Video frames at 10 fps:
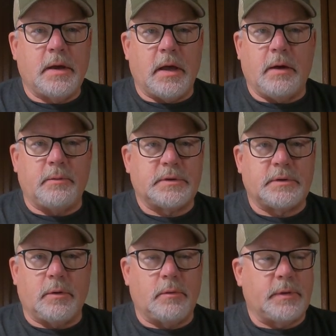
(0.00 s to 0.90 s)
always
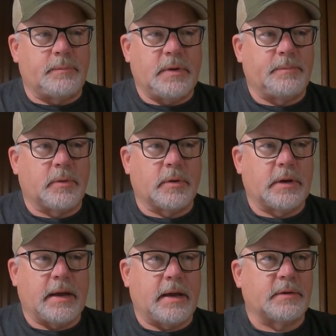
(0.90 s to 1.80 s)
know that people are
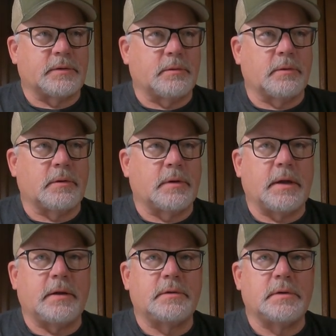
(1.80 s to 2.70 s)
going to ask certain
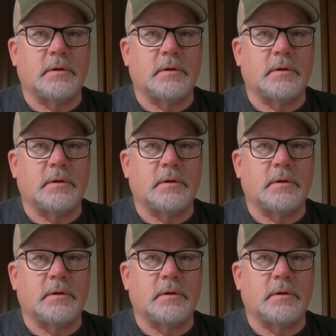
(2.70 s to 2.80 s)
things,